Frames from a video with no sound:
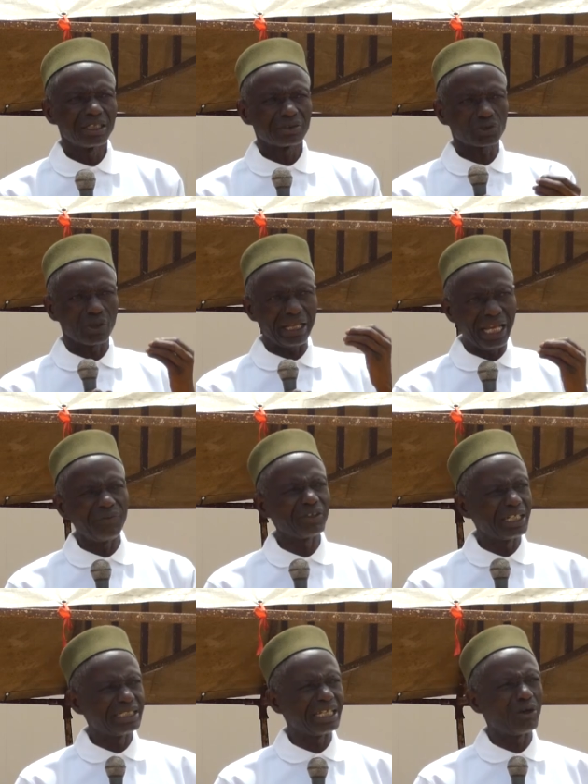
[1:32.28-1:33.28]
so
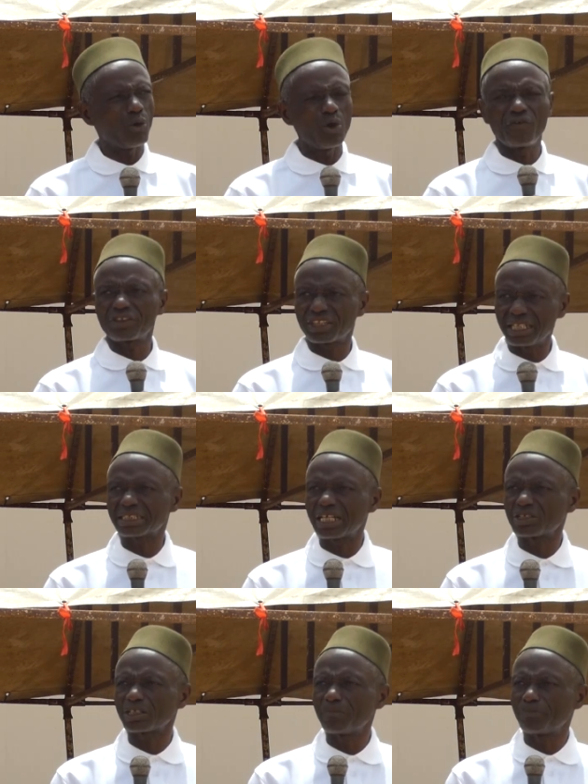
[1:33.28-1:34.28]
every day over
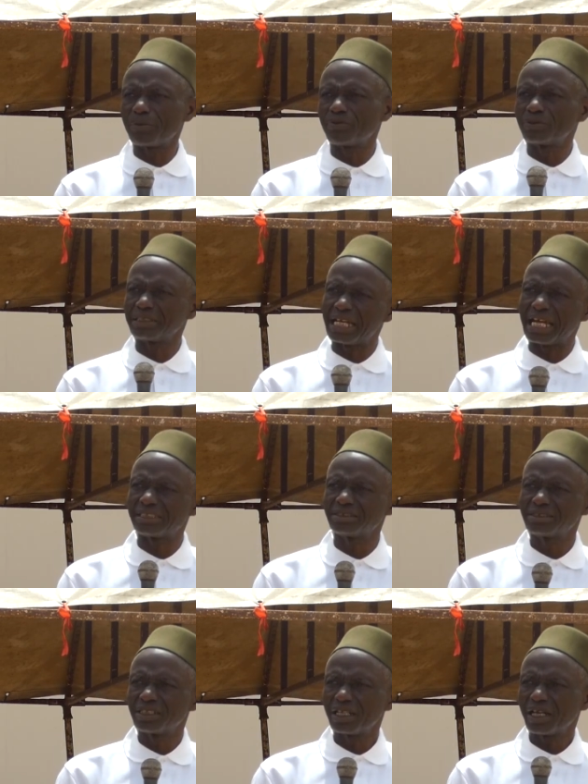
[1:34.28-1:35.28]
3,000 people die
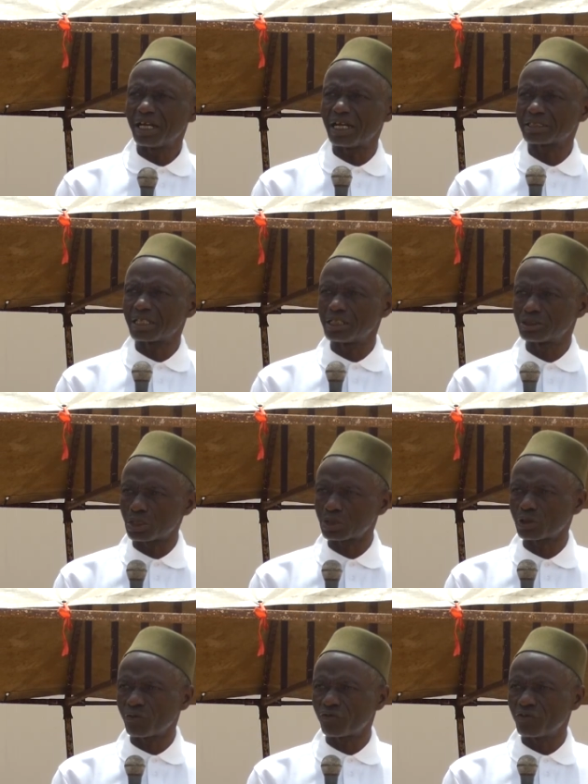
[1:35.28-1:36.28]
as a
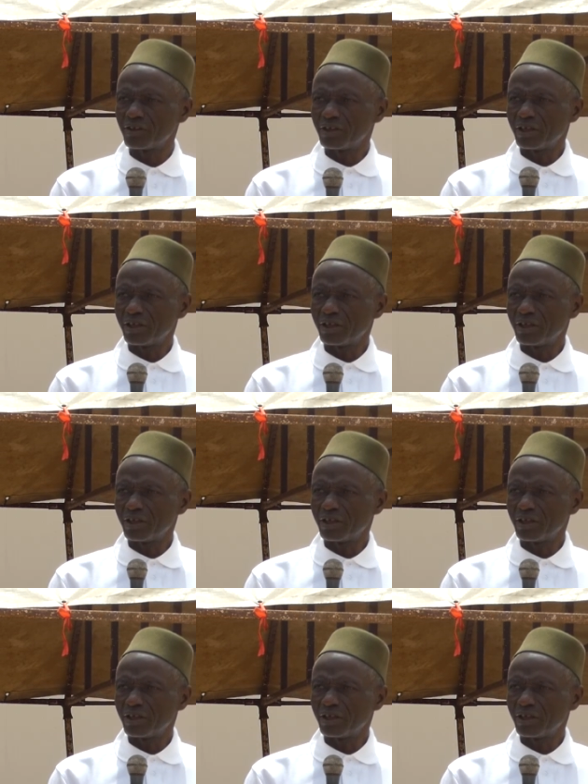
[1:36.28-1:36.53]
result of